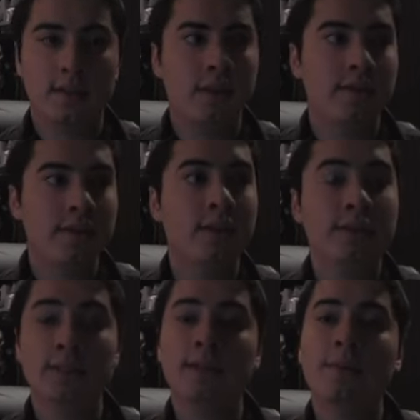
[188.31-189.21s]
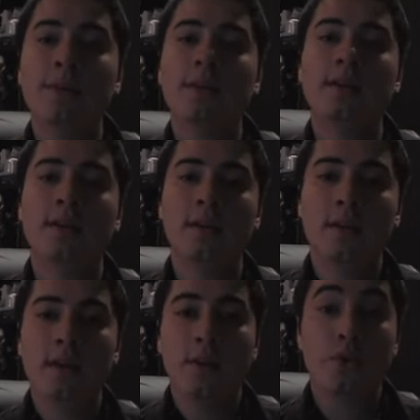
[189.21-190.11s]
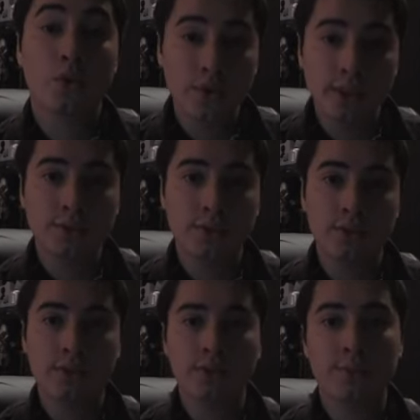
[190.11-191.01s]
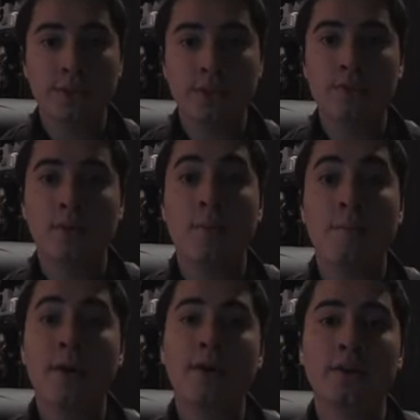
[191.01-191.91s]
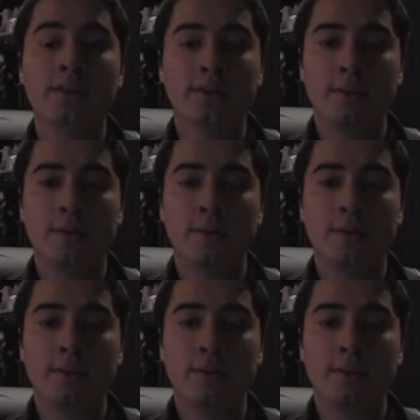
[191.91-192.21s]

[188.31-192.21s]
giving us time in the recording studio to bring you a better